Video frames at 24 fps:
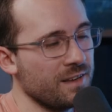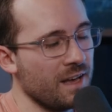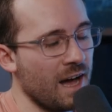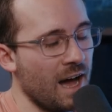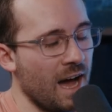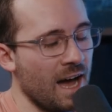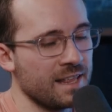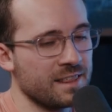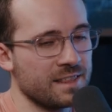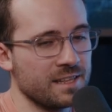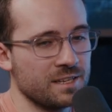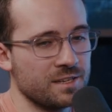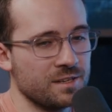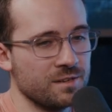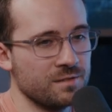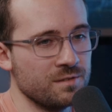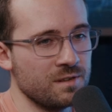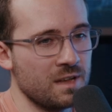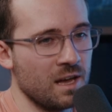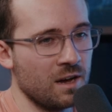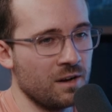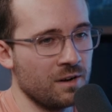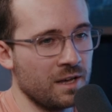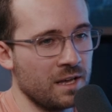Yeah, I think you
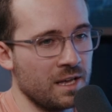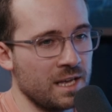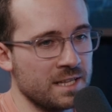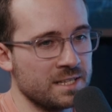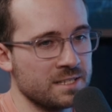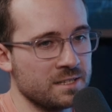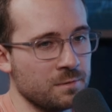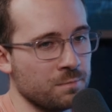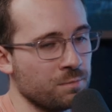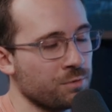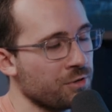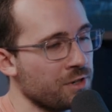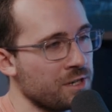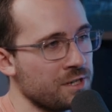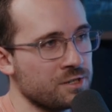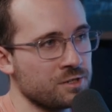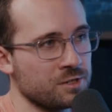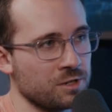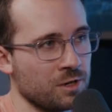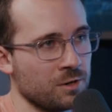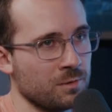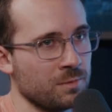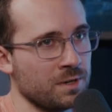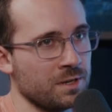nailed it. It's the
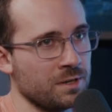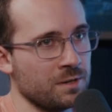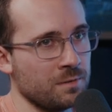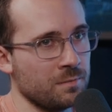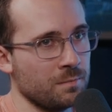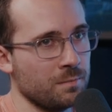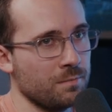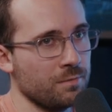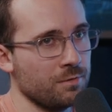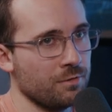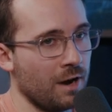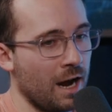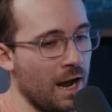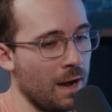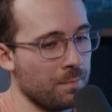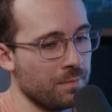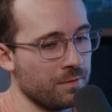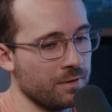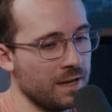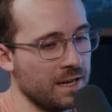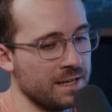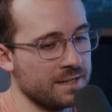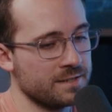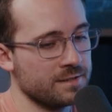pre-sermon
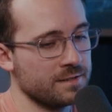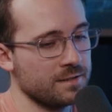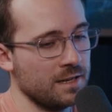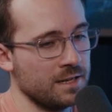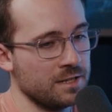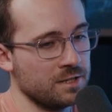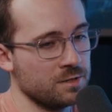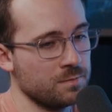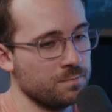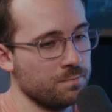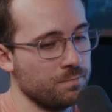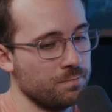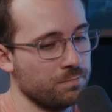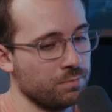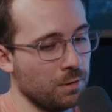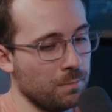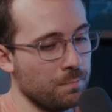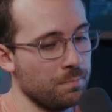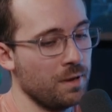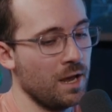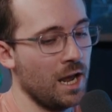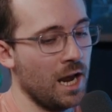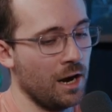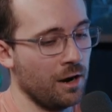prep. It's
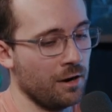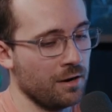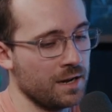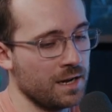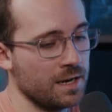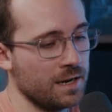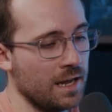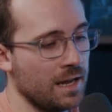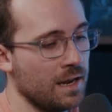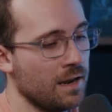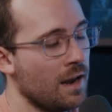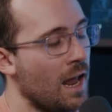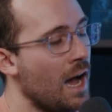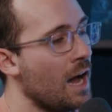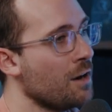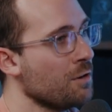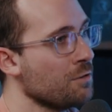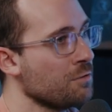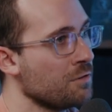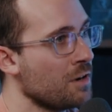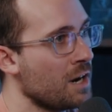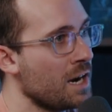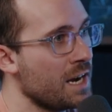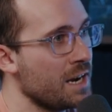preparing and not
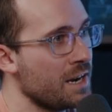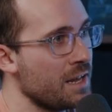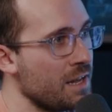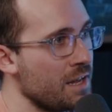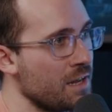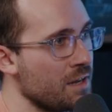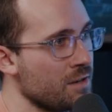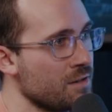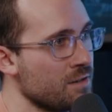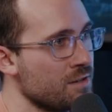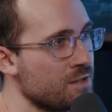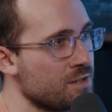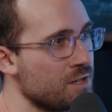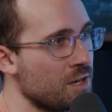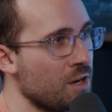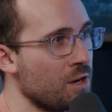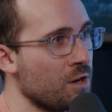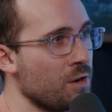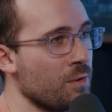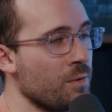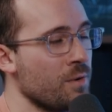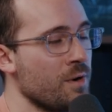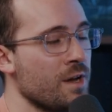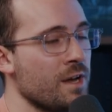writing.
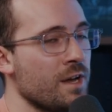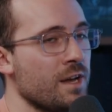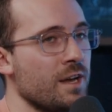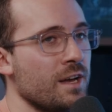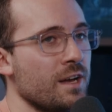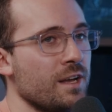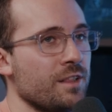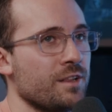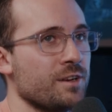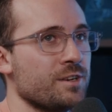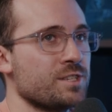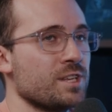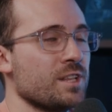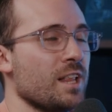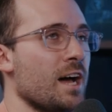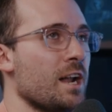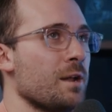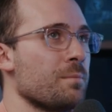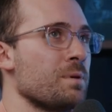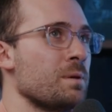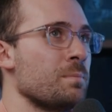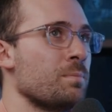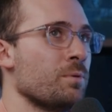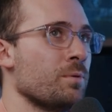So there's a
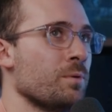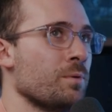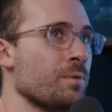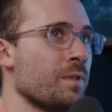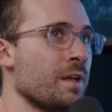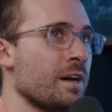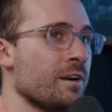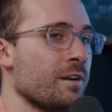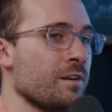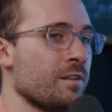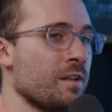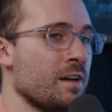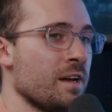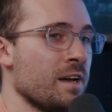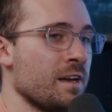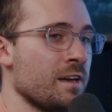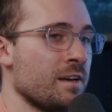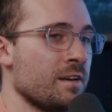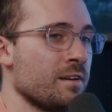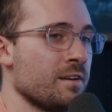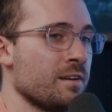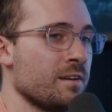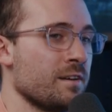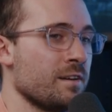lot of people that are
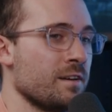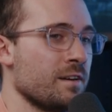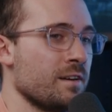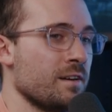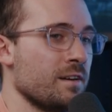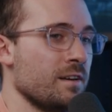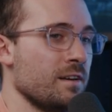like,